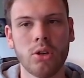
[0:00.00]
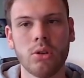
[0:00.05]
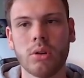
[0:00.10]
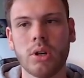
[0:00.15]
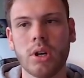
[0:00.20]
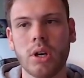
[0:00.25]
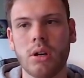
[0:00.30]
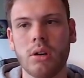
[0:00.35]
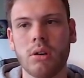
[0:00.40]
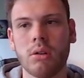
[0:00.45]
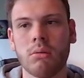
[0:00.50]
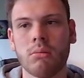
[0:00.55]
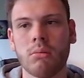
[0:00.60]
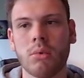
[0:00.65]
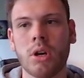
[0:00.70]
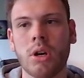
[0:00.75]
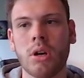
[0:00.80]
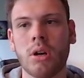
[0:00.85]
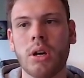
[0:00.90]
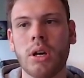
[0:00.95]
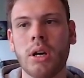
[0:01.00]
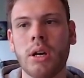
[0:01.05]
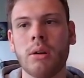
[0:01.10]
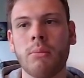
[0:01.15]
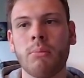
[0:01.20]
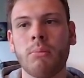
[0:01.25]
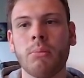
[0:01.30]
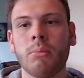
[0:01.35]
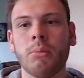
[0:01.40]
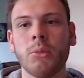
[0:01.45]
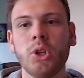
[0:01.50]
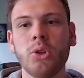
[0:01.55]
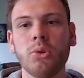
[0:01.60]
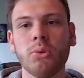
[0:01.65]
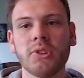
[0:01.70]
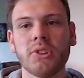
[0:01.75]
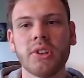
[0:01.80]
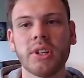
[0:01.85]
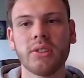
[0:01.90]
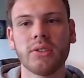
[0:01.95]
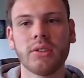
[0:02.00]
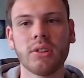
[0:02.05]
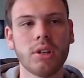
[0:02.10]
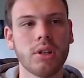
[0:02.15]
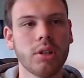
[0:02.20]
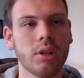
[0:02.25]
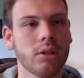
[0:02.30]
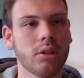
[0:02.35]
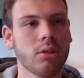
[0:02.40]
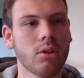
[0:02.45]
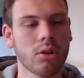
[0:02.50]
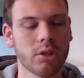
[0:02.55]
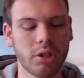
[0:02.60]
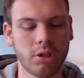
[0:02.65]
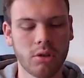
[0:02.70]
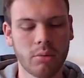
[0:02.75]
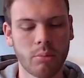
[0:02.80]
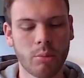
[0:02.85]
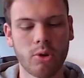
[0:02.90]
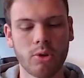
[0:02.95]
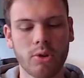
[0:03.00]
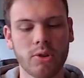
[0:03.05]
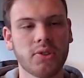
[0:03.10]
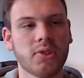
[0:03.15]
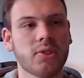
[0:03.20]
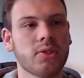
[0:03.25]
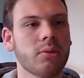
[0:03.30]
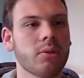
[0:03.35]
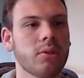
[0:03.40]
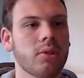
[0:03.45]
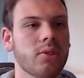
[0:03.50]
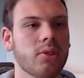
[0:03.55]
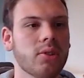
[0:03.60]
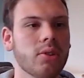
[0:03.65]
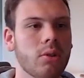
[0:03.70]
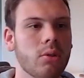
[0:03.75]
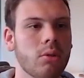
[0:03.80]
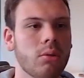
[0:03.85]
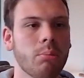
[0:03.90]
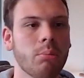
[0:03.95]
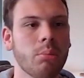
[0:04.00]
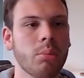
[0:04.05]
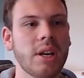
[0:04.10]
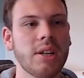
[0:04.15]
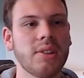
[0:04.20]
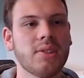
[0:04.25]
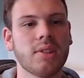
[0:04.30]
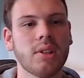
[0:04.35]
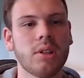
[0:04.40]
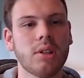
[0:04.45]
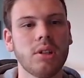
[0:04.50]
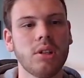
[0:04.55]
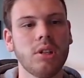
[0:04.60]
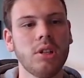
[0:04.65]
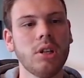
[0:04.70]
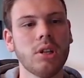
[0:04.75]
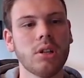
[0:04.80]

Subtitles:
you can, I'm using the incognito modus, so paste it in